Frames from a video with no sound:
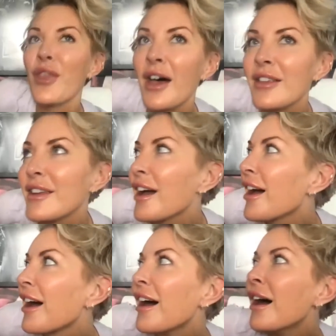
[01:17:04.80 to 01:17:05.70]

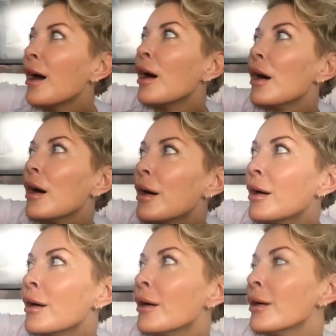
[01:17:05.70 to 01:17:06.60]
Elena.
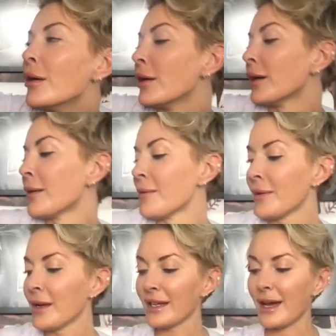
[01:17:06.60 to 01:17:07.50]
Oh,
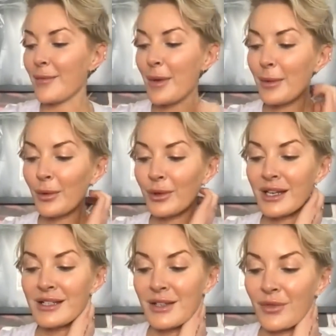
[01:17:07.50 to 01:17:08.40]
yeah, maybe we'll get
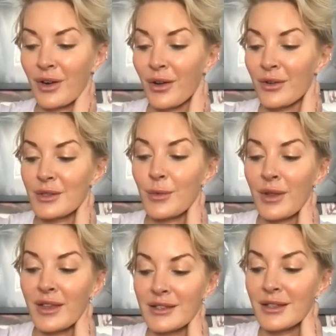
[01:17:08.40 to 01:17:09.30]
a different host,
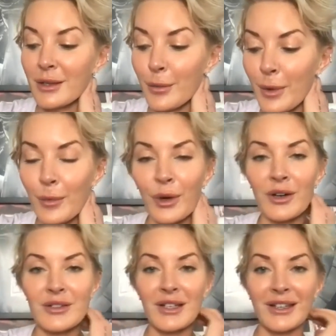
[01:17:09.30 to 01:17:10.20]
one that's a little bit more
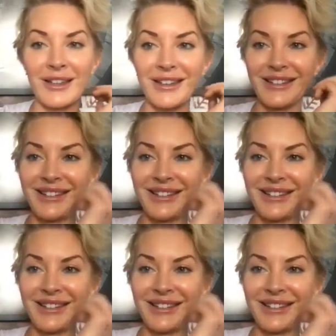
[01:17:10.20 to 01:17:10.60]
articulate.